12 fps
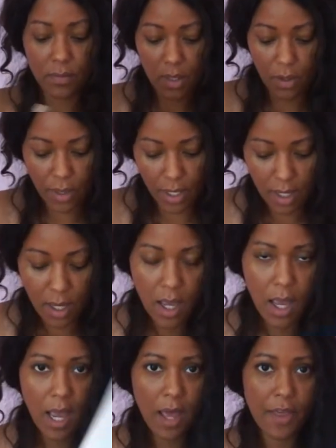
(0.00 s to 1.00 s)
Okay,
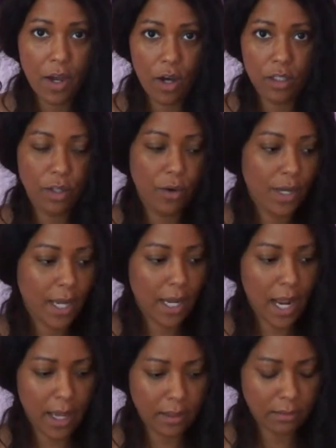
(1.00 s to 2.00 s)
and they also,
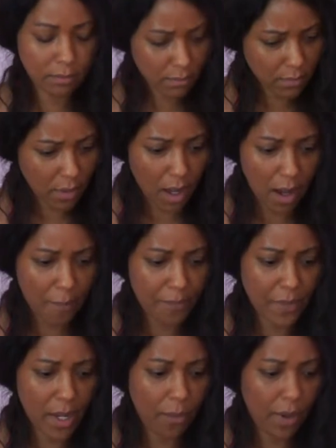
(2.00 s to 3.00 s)
again, I
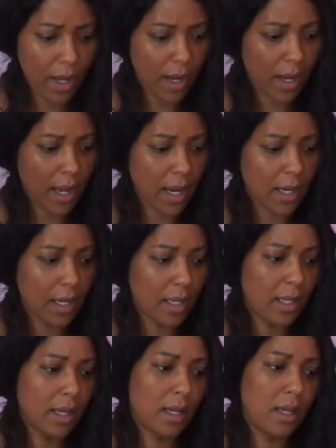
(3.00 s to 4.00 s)
um, I went and I got it
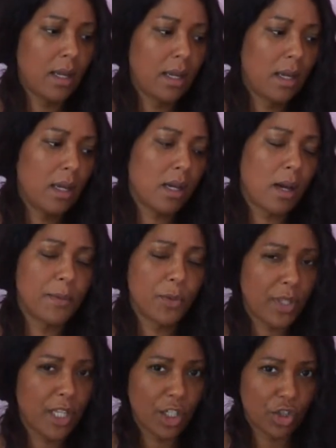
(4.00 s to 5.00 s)
and then it comes
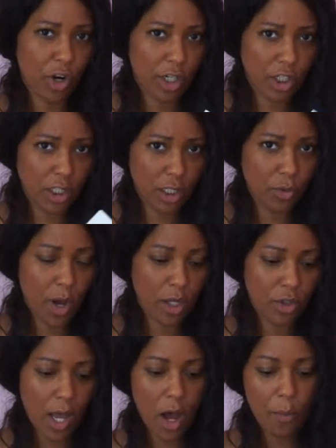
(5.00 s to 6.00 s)
with the instruction as well.
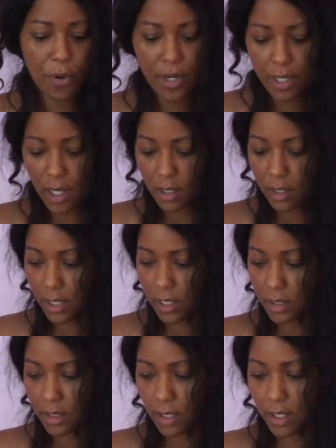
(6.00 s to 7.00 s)
So I'll put a
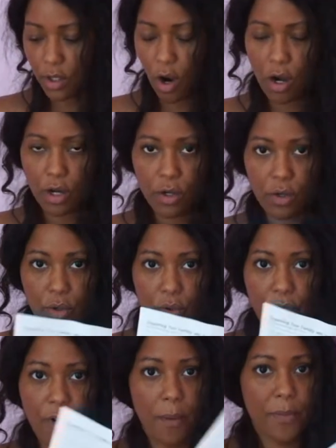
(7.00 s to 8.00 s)
link to this
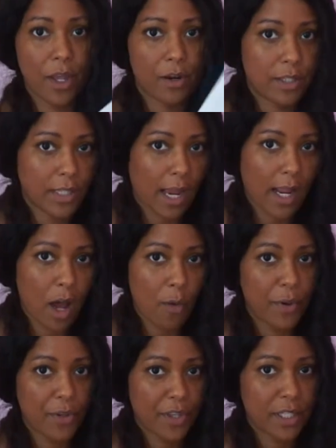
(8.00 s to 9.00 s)
article from their site.
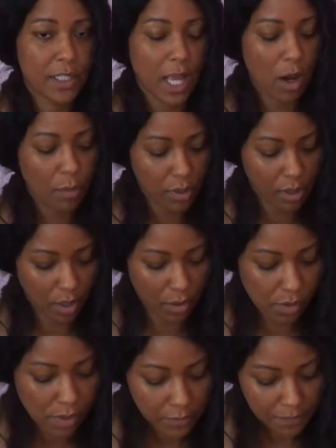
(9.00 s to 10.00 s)
I'll put this down
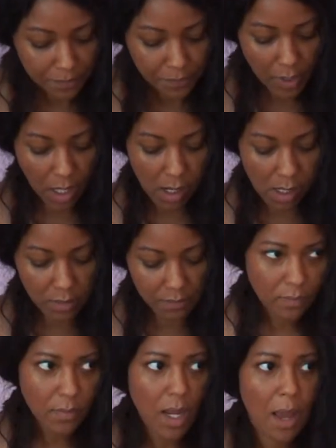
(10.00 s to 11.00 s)
below.
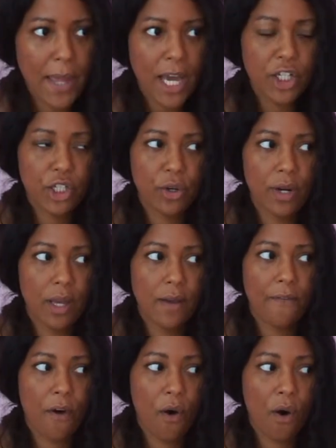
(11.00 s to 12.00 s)
Um, I'm not sure
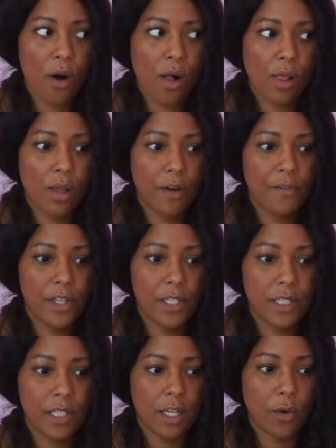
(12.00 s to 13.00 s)
if all of the
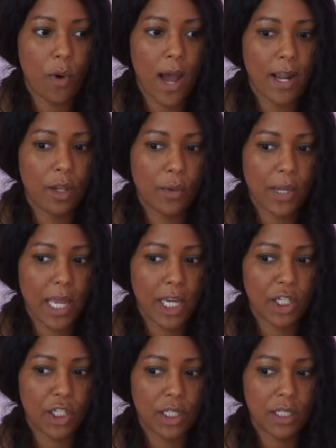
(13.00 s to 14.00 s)
CNY
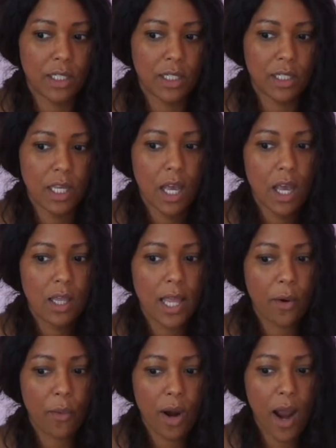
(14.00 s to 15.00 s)
locations
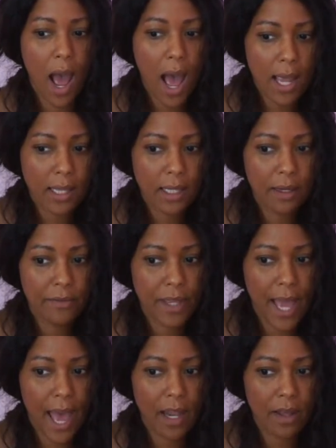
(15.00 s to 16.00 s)
like where I live,
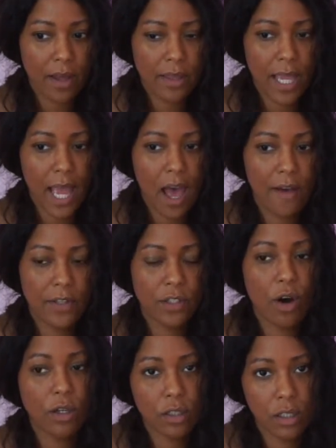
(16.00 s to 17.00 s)
they had a, they have it's
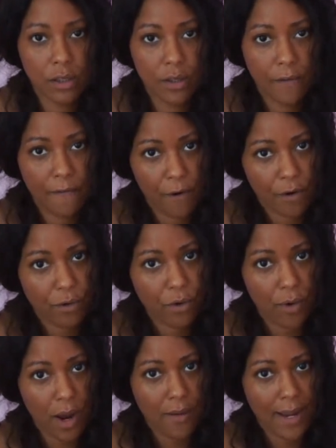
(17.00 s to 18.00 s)
called the Fertile
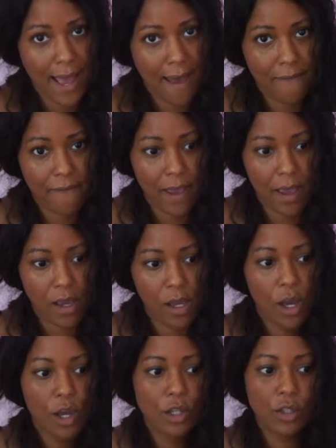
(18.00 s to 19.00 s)
Ground
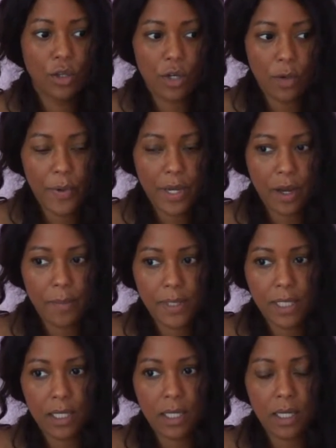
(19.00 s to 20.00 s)
Cafe. So you can pick up
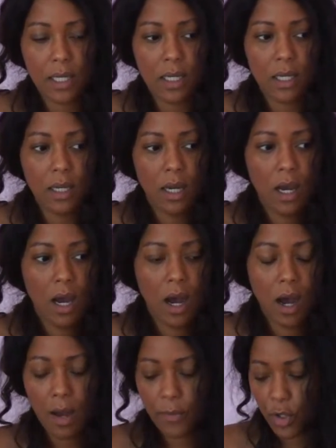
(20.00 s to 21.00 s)
tea,
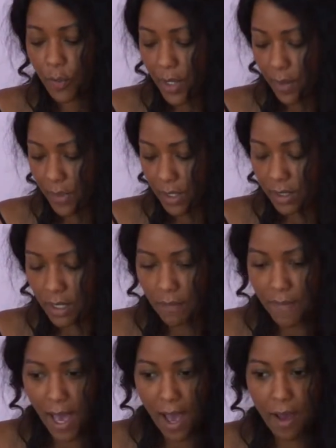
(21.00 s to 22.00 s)
um, you can pick up the steam
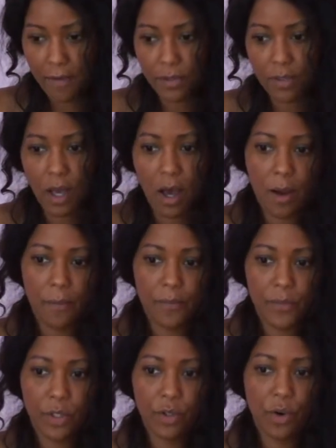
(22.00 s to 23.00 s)
baths.
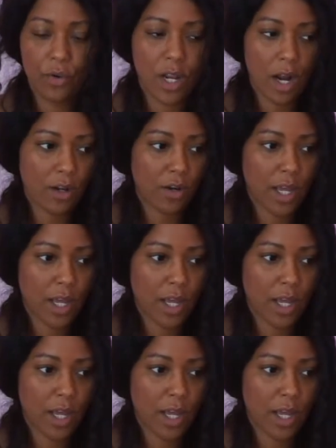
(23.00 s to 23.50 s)
Um, you know, Dr.